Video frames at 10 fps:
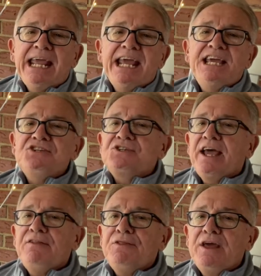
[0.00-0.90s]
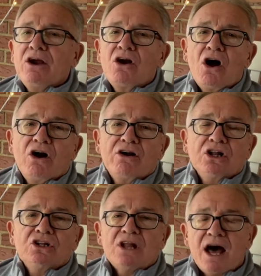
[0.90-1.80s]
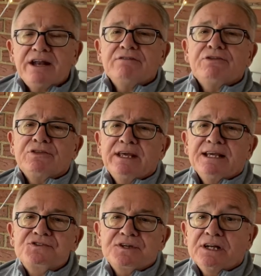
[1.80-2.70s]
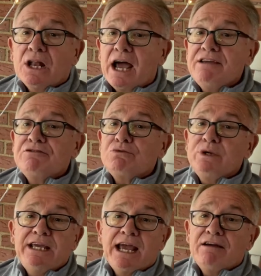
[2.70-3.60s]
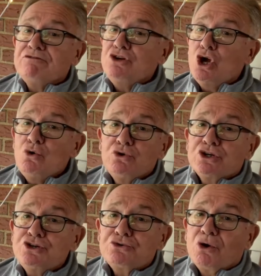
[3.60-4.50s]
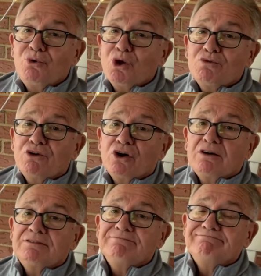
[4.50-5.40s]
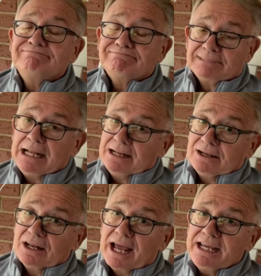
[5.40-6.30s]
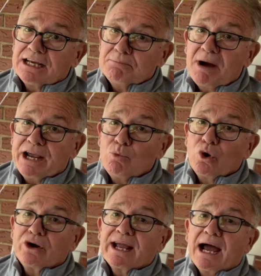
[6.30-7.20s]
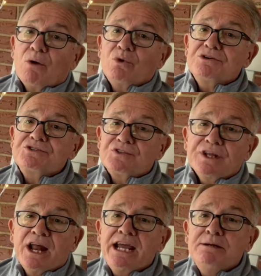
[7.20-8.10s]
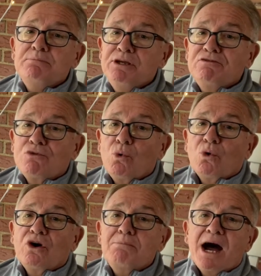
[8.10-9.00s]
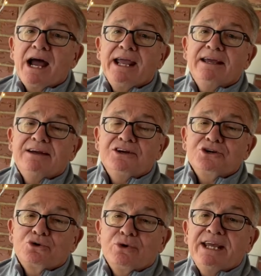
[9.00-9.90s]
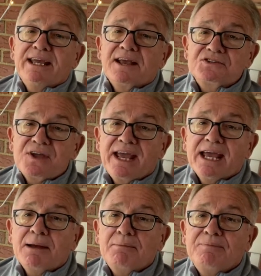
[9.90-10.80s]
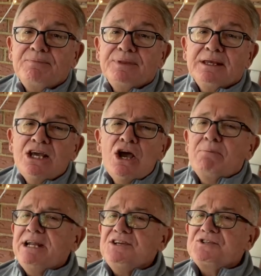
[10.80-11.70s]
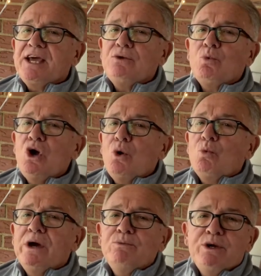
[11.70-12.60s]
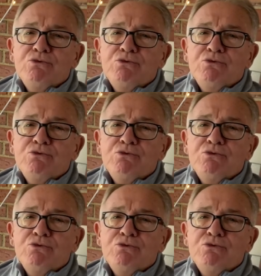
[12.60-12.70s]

He said there are a lot of things in life we have no control over like my work hours the night before my Greek exam. But he said, when we